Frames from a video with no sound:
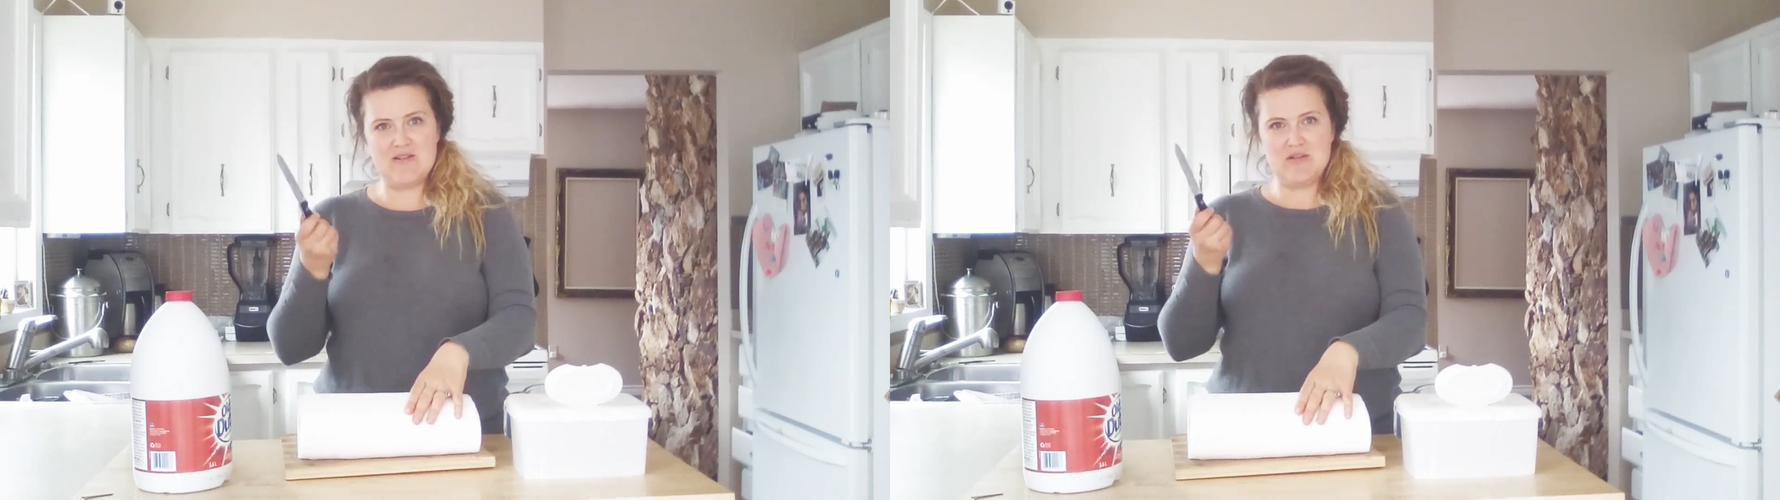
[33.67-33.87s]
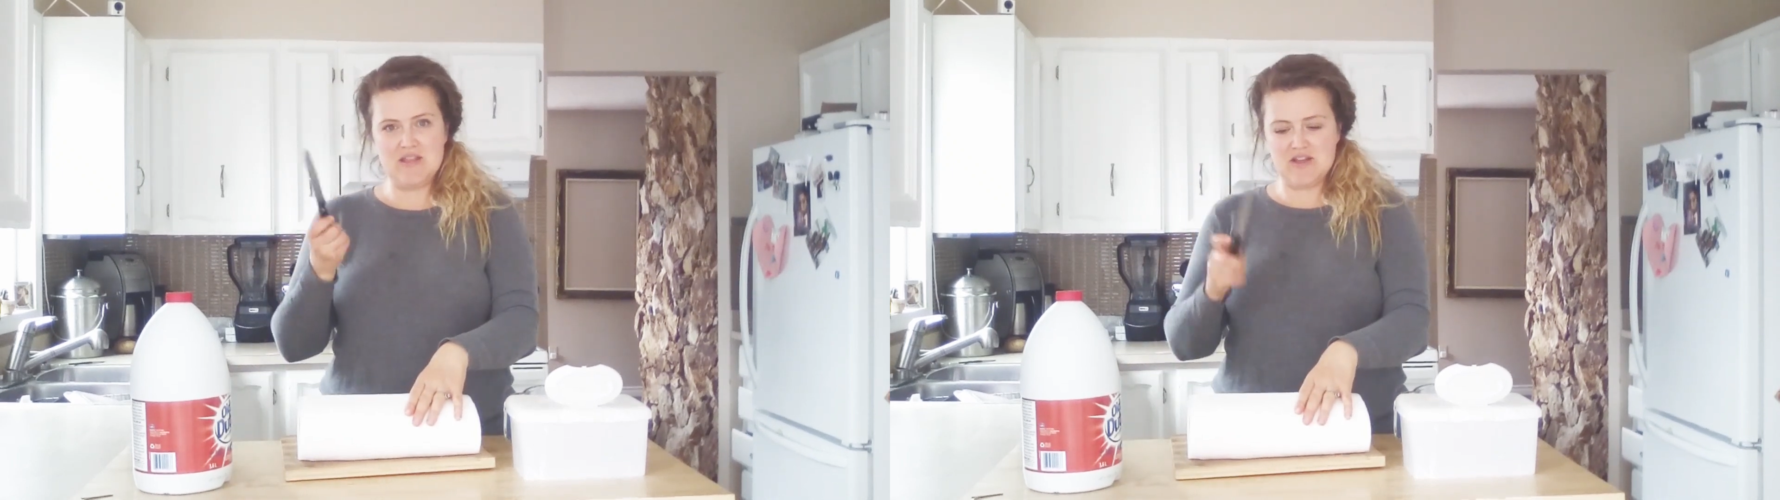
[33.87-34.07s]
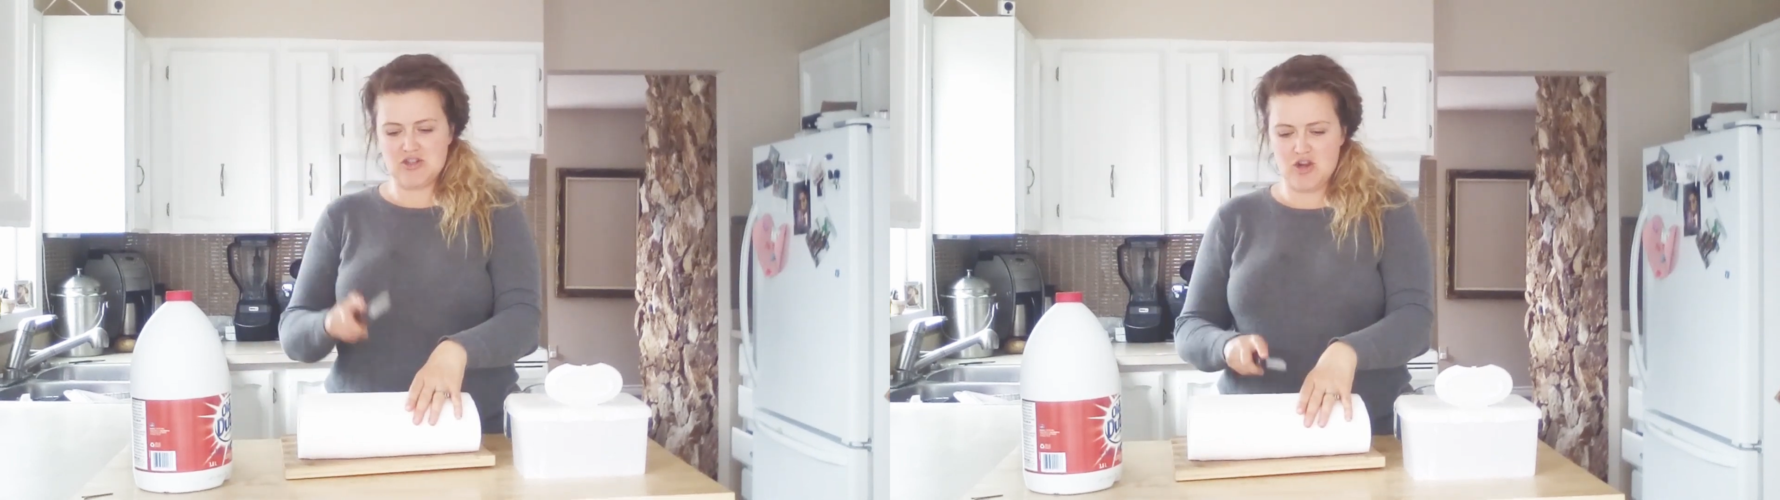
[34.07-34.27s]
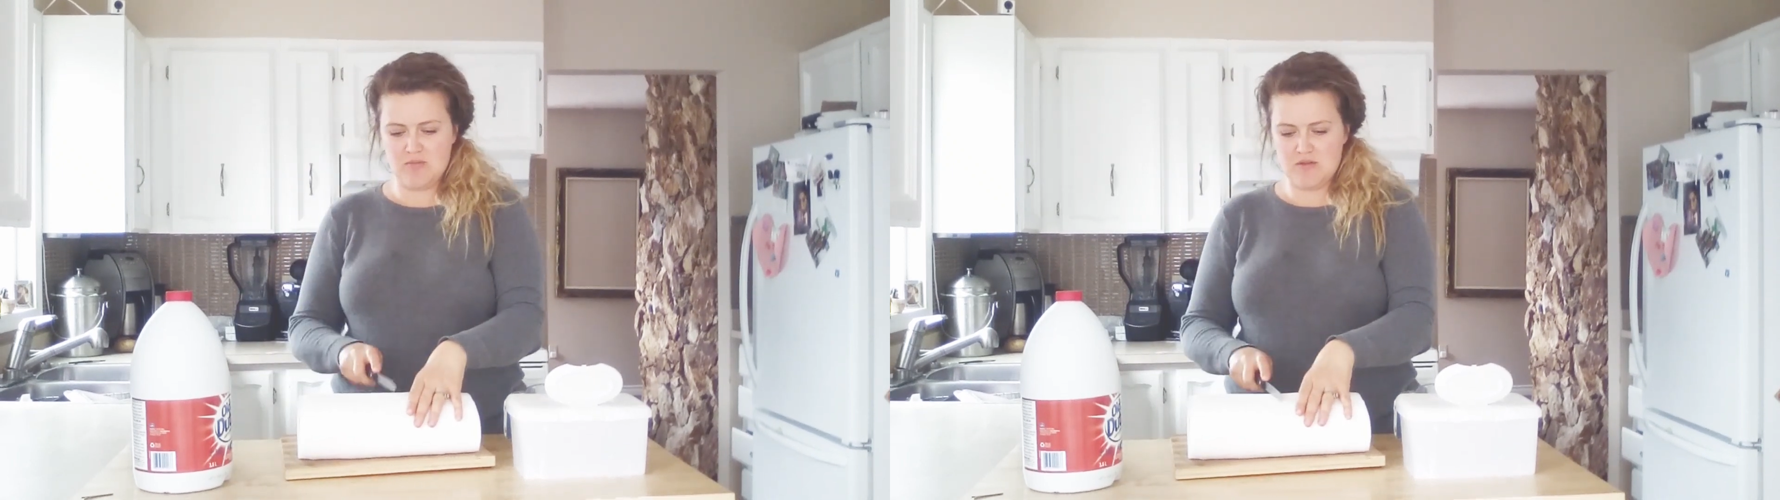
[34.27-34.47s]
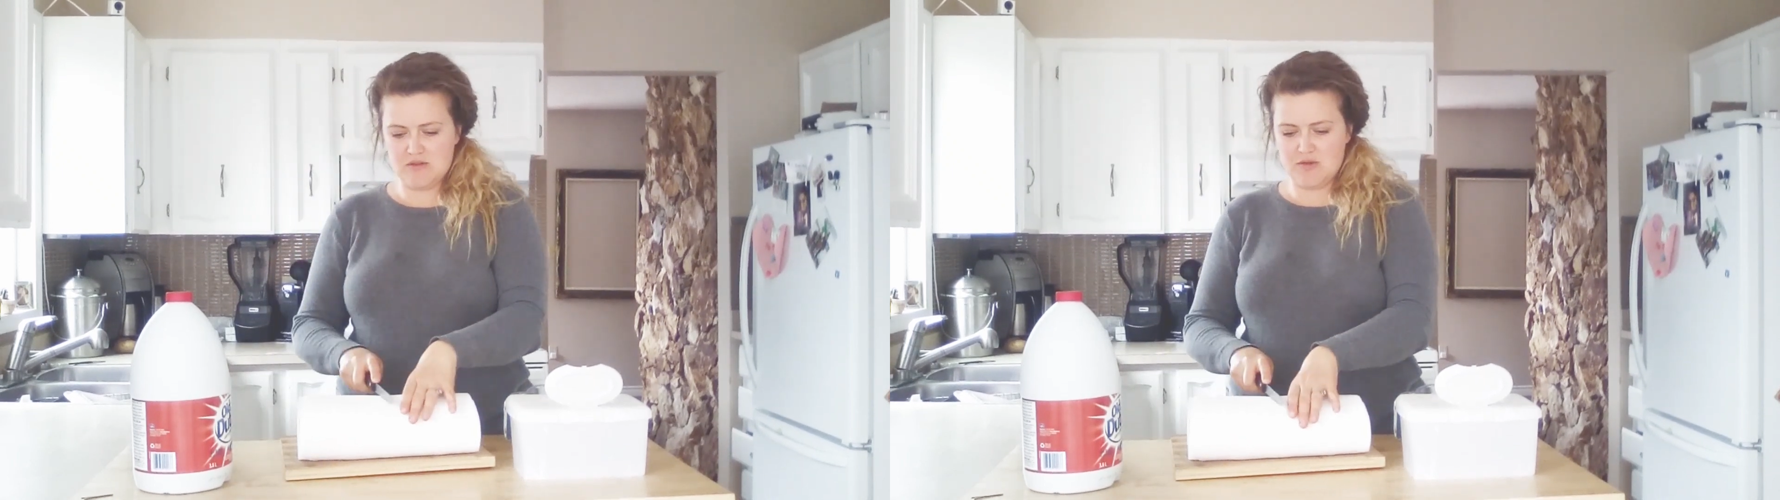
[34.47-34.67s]
with a sharp
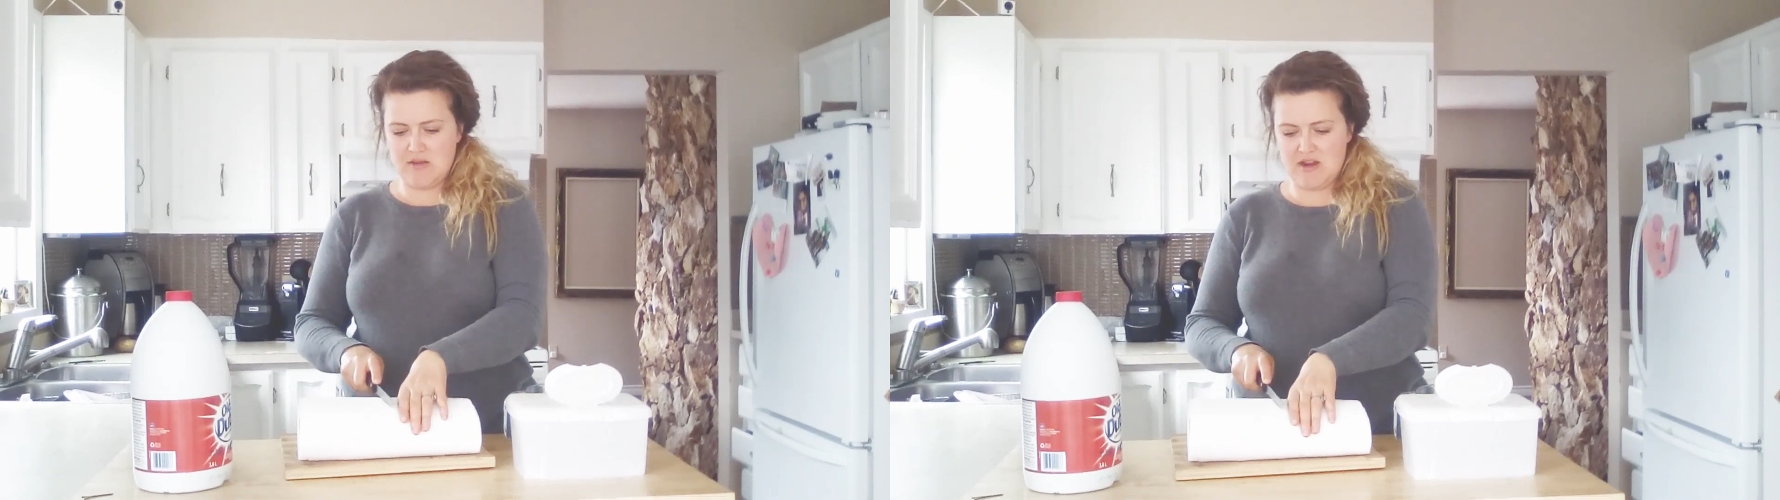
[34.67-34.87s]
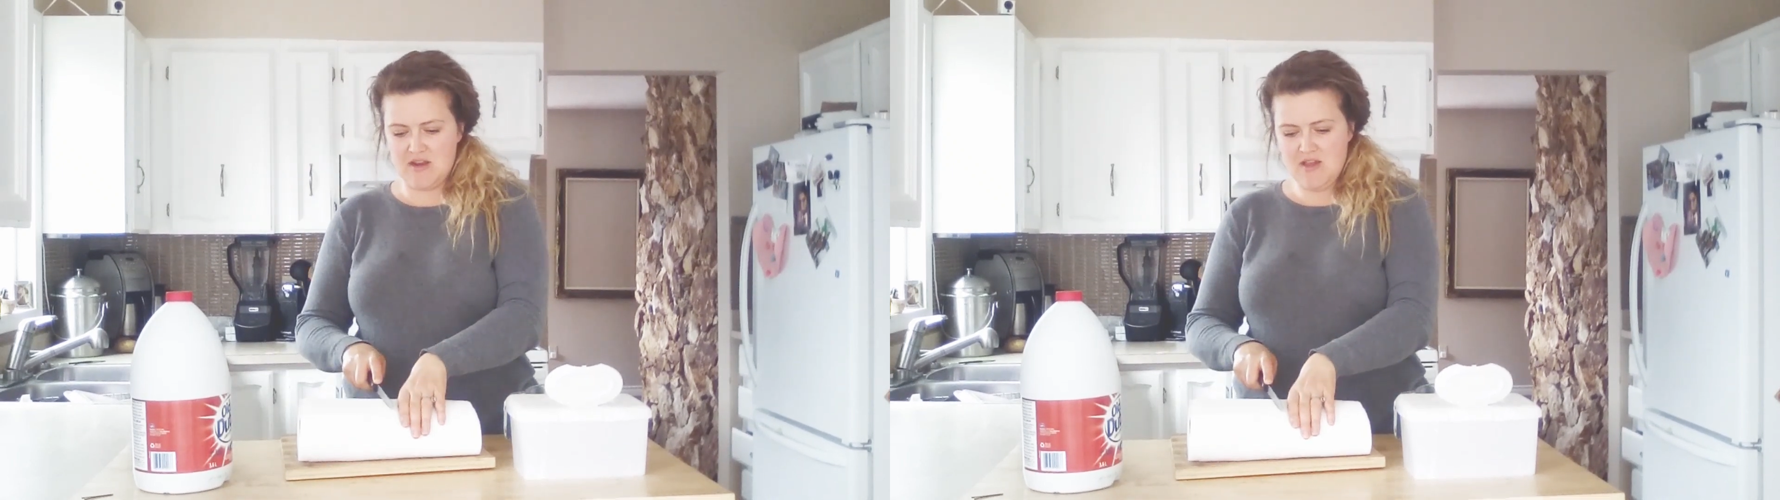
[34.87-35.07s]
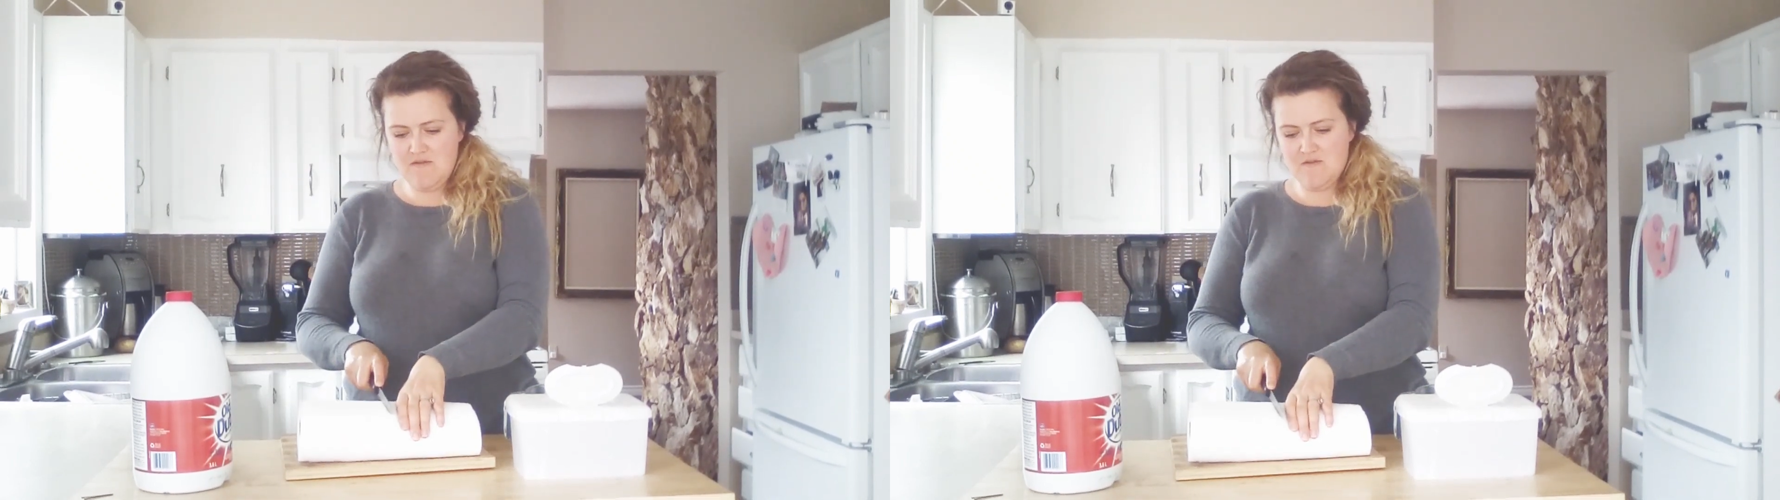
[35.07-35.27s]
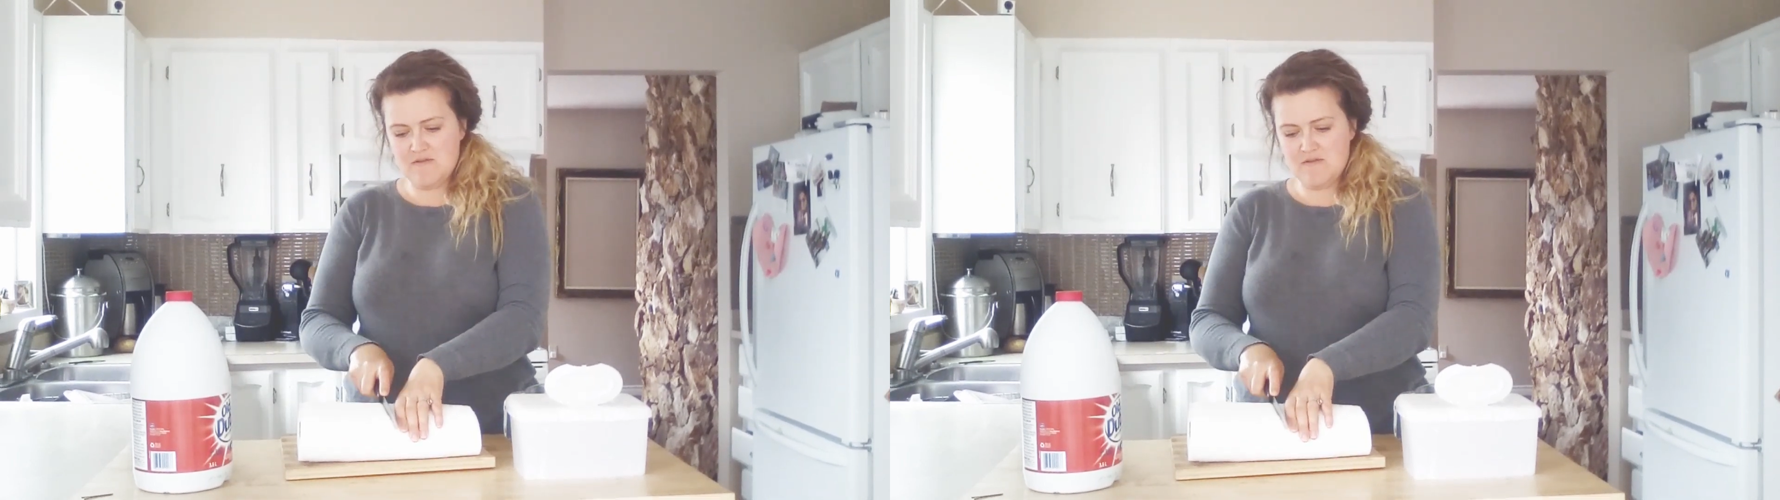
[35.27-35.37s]
serrated knife.